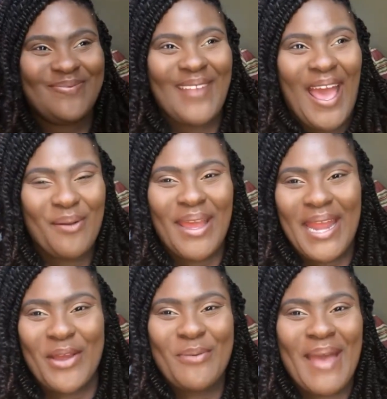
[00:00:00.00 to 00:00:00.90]
how do I
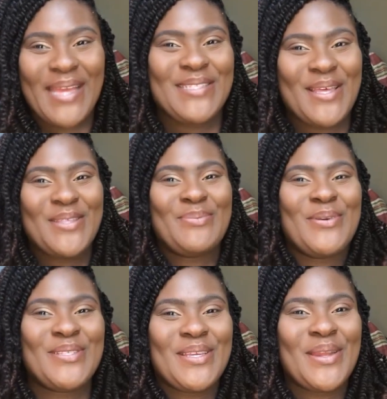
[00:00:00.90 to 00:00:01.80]
not go back and tell this
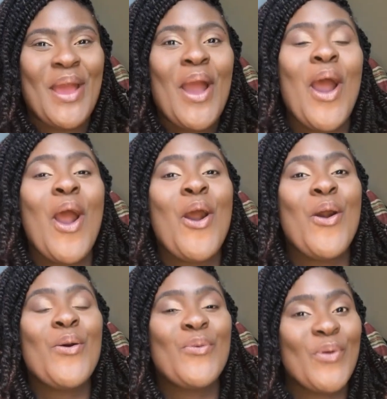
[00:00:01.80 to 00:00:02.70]
person,
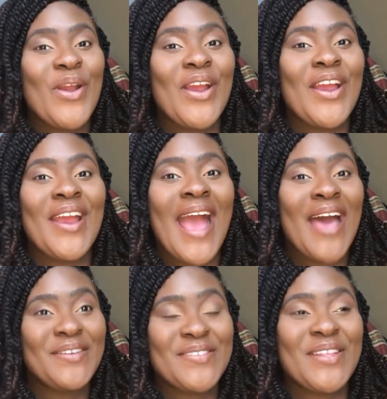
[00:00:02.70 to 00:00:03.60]
oh, we're
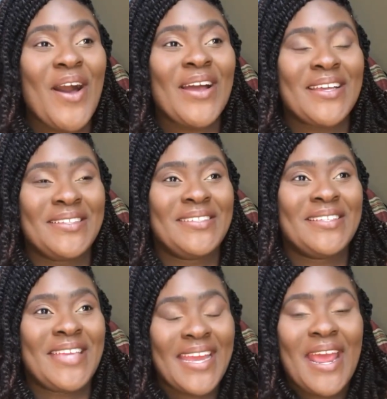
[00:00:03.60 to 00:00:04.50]
out of stock?
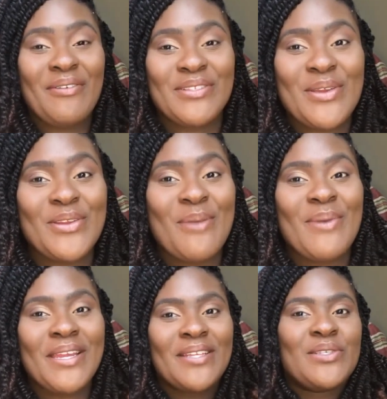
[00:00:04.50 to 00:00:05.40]
Can I return your
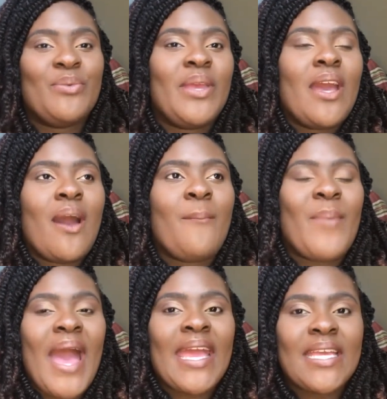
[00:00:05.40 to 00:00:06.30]
money until we come
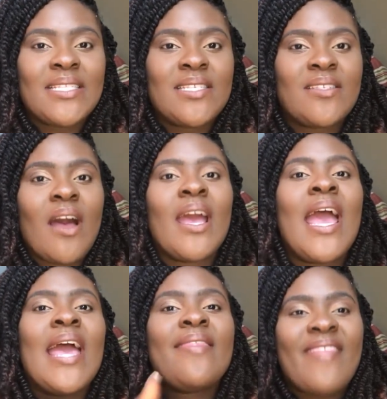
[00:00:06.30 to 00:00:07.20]
back into stock?
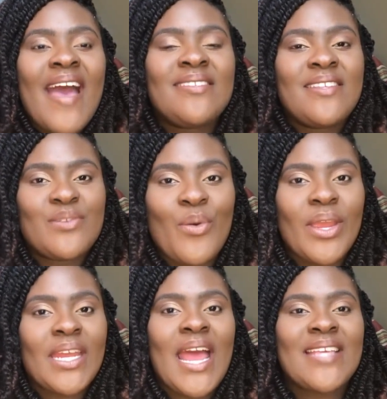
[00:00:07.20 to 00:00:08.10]
That's
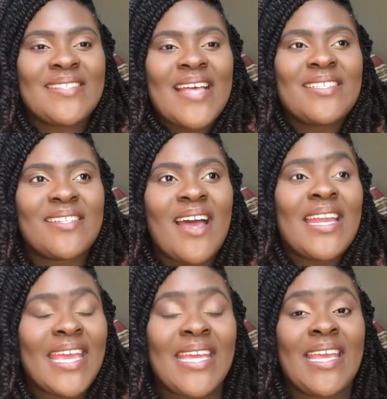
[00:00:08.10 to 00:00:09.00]
disorganized. That's not
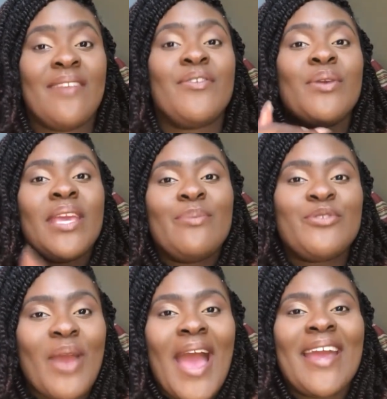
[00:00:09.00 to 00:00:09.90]
it. If you keep
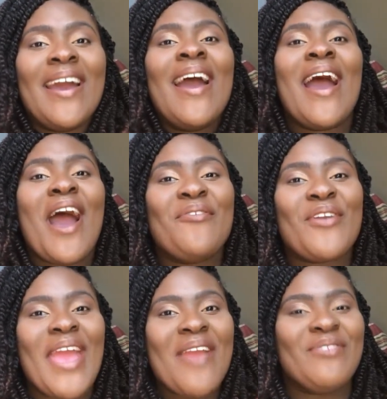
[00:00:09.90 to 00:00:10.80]
track of
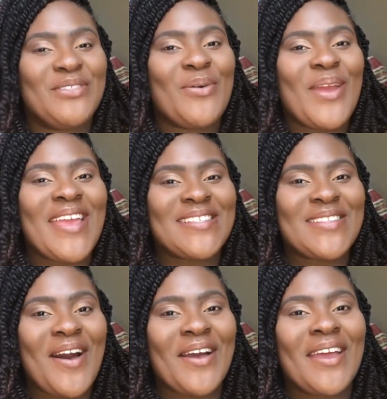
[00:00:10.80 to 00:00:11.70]
your inventory and
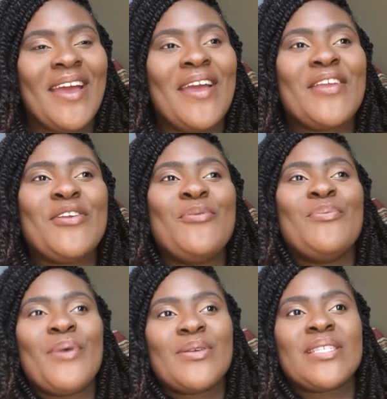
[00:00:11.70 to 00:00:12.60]
stock, you
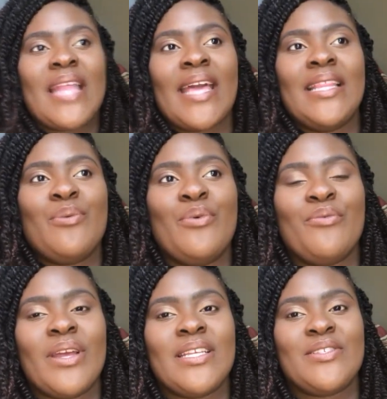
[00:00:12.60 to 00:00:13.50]
most likely will
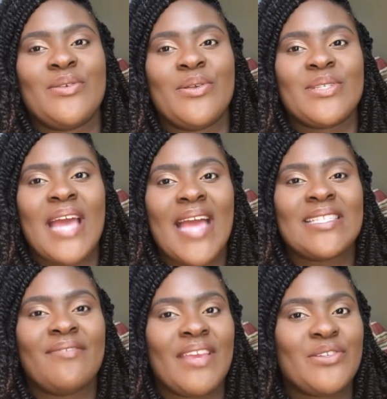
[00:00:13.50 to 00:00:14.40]
run into those
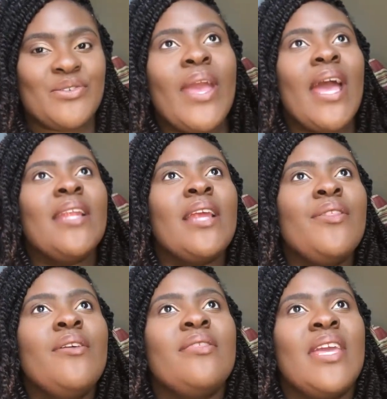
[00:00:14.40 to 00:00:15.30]
kinds of issues. Okay,
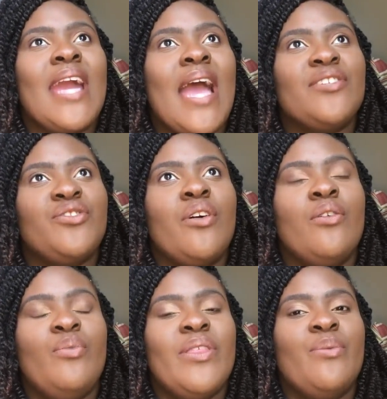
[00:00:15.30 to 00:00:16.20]
another thing I
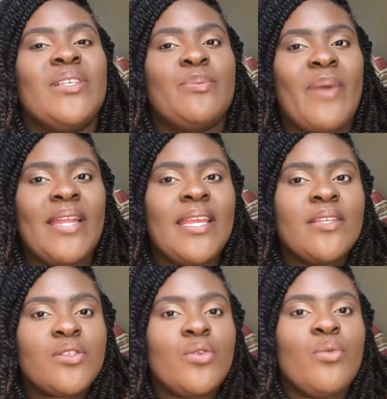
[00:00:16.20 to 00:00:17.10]
struggled with was
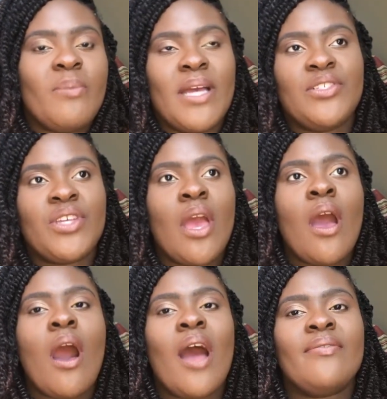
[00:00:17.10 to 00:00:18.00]
spending too much
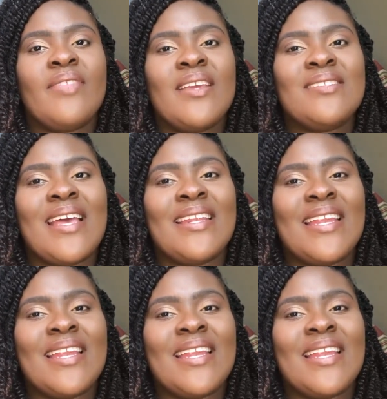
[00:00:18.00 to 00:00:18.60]
on things that